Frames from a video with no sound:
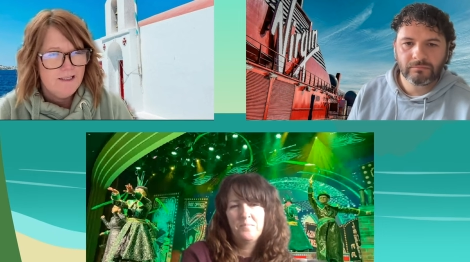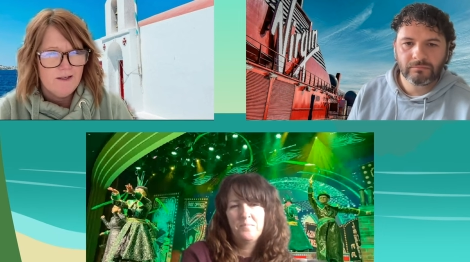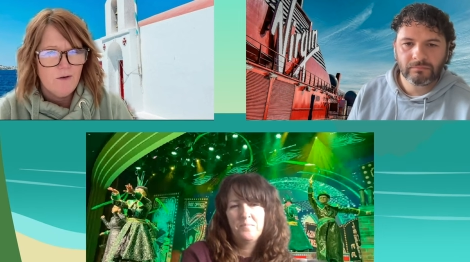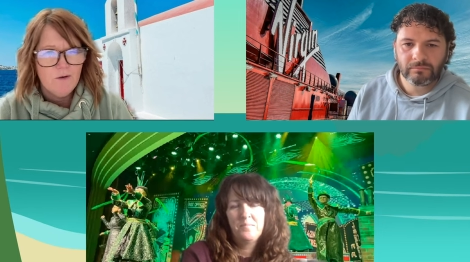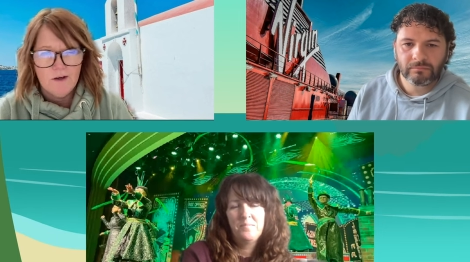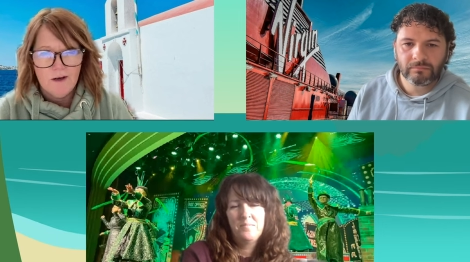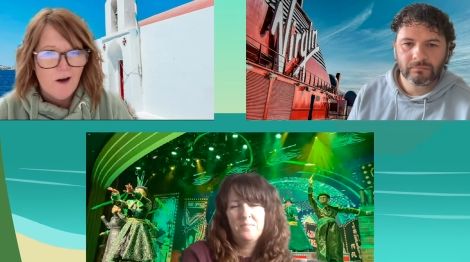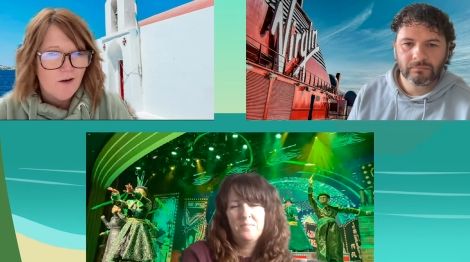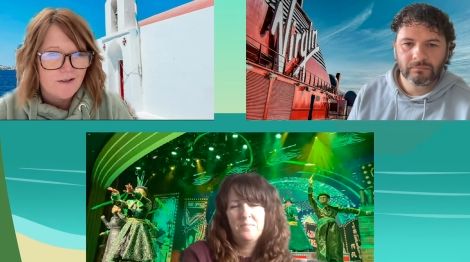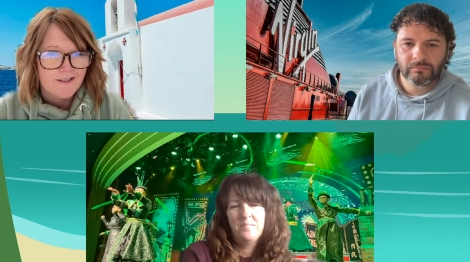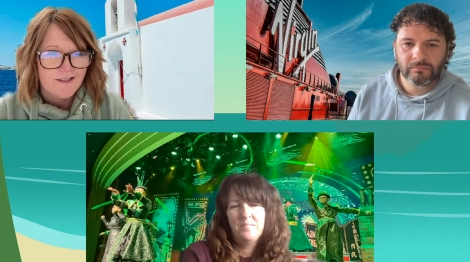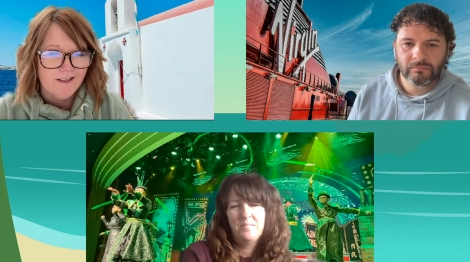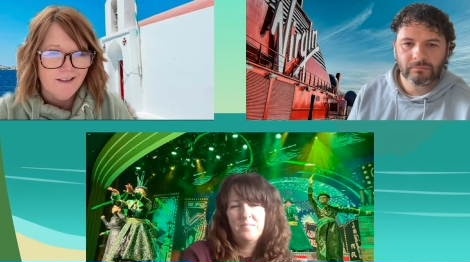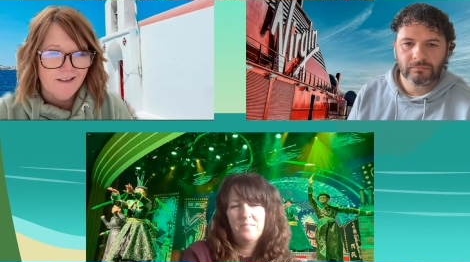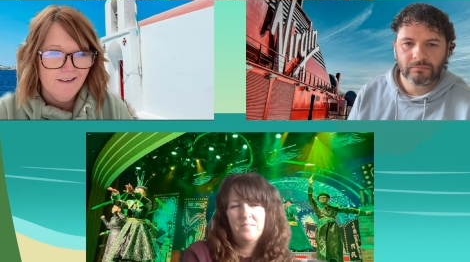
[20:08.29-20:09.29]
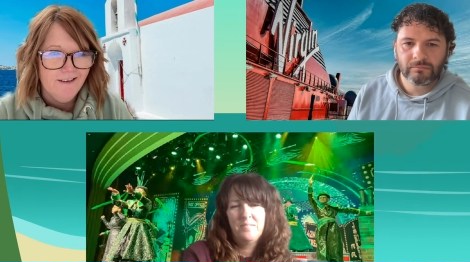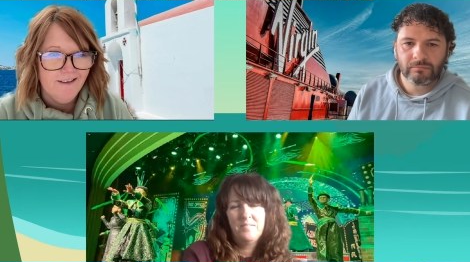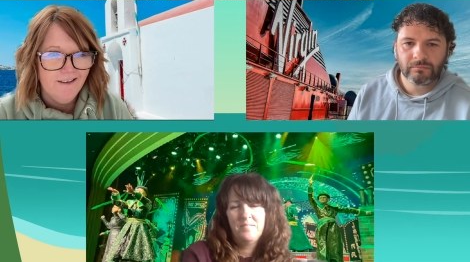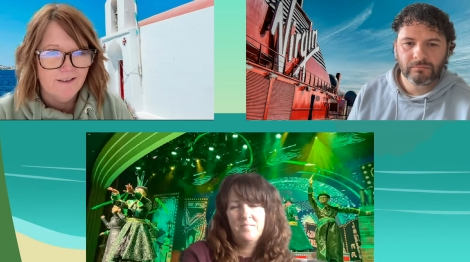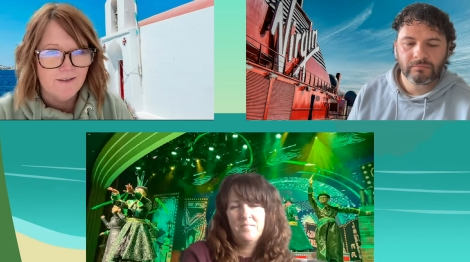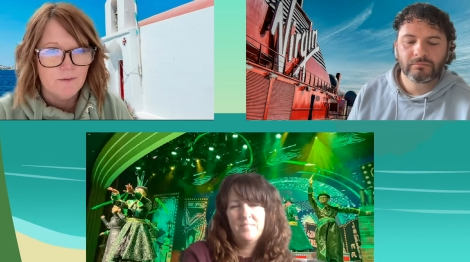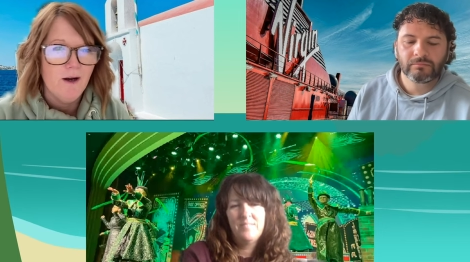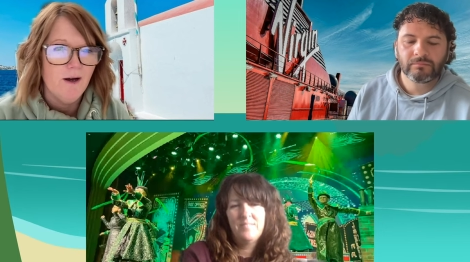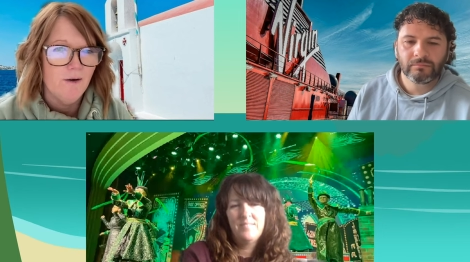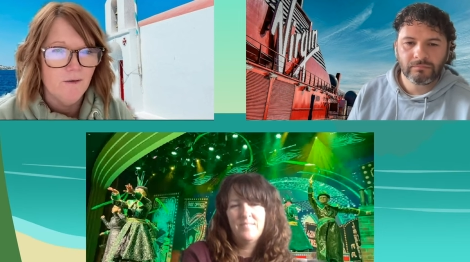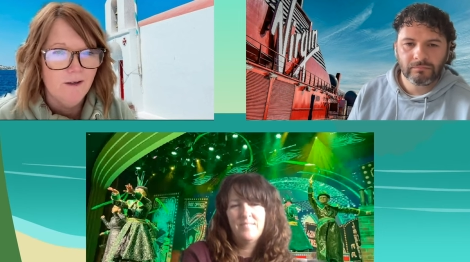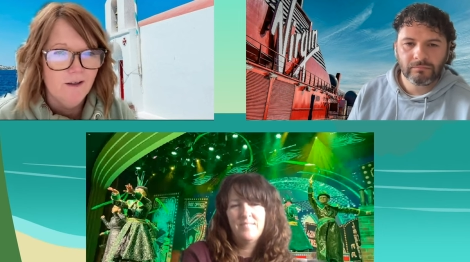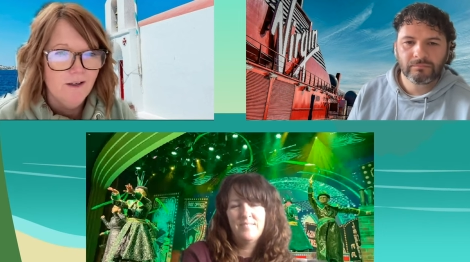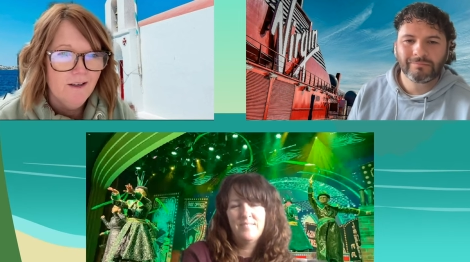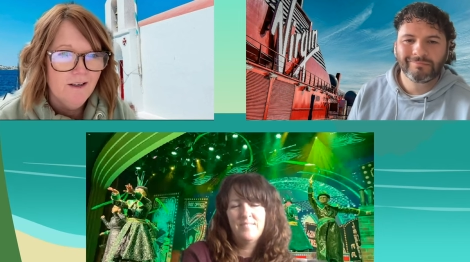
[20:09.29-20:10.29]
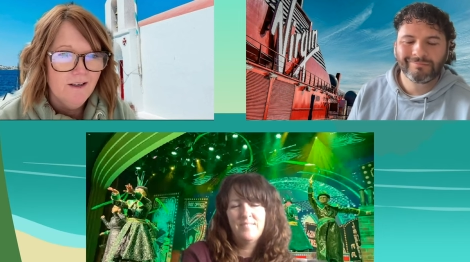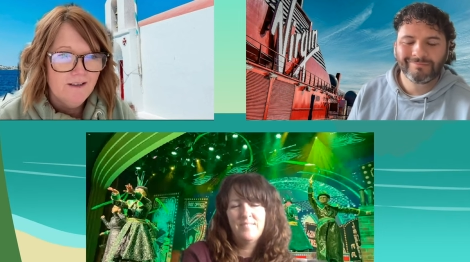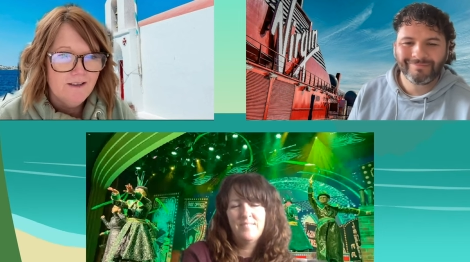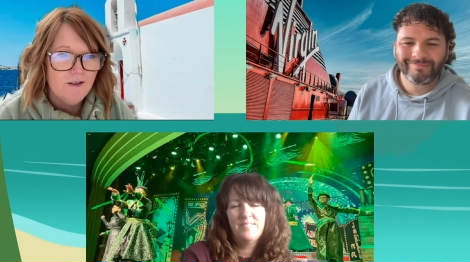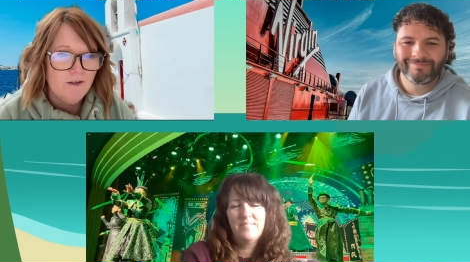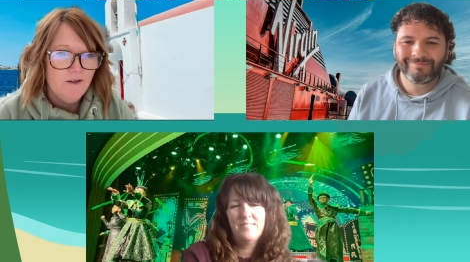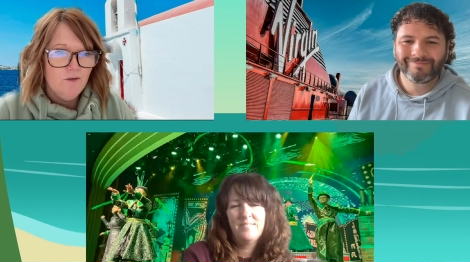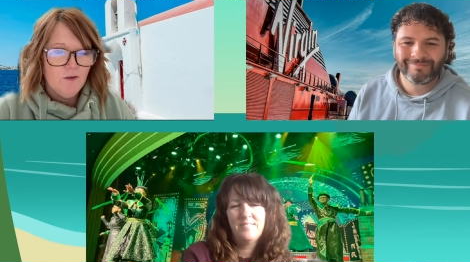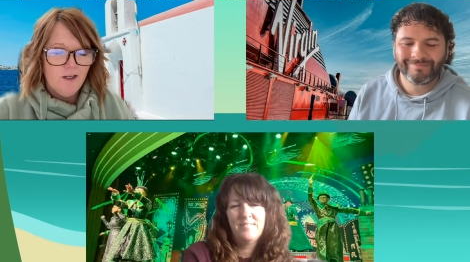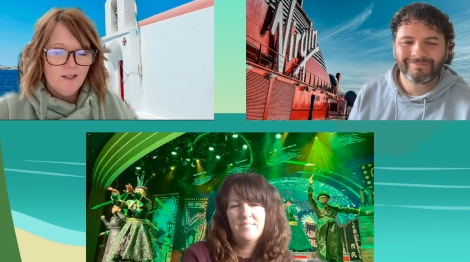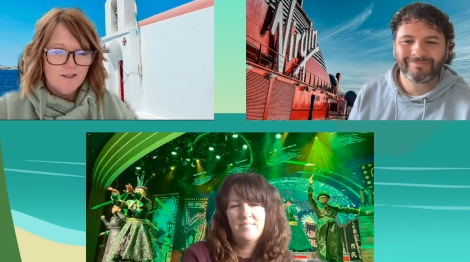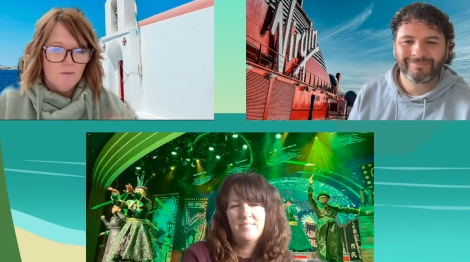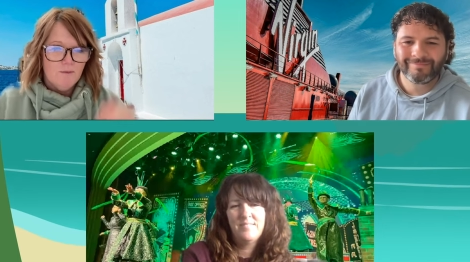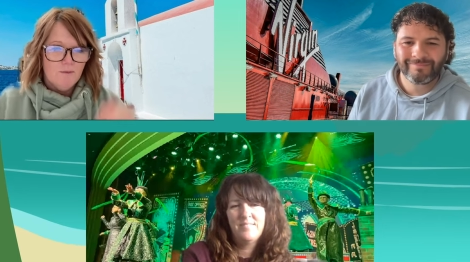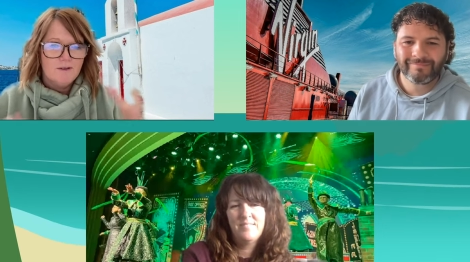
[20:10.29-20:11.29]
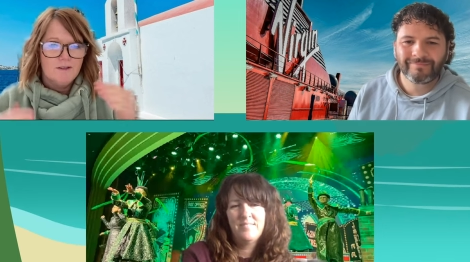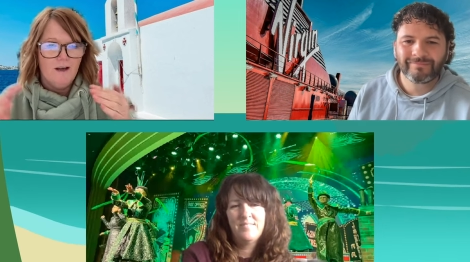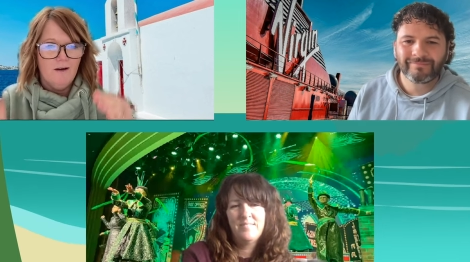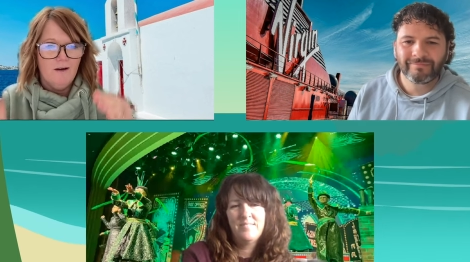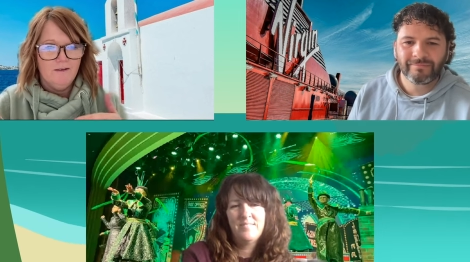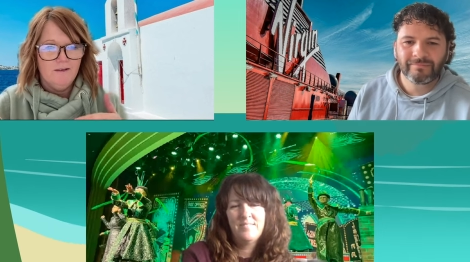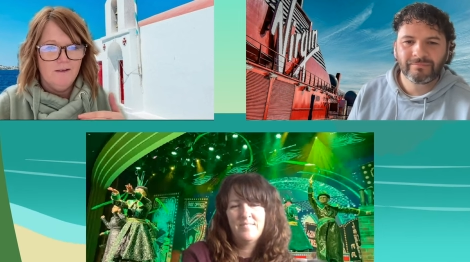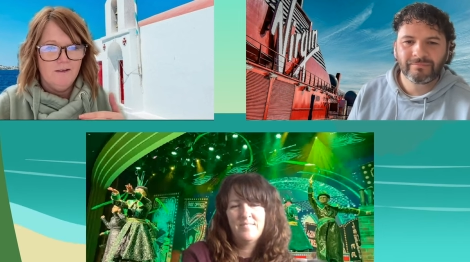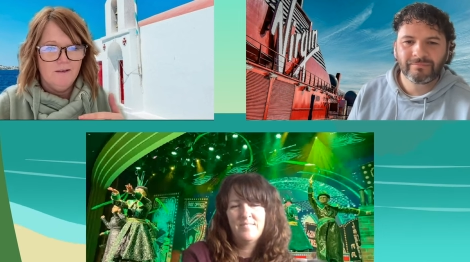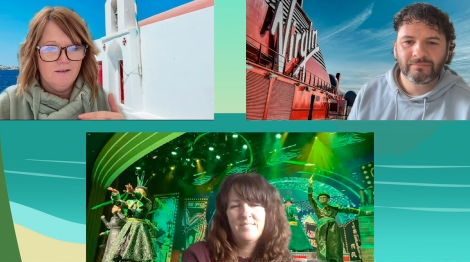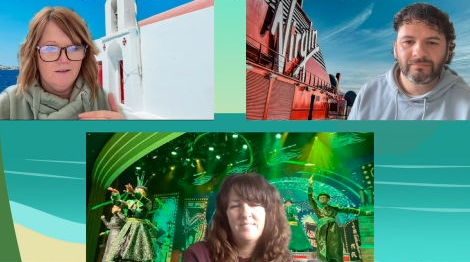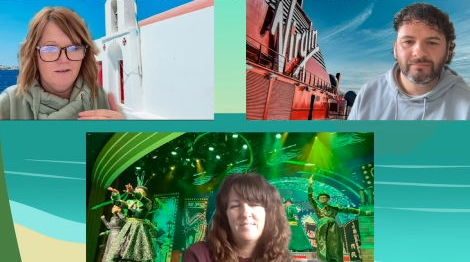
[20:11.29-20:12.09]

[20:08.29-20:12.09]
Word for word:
Speaker 1: it's so classy as well. So you, it's almost like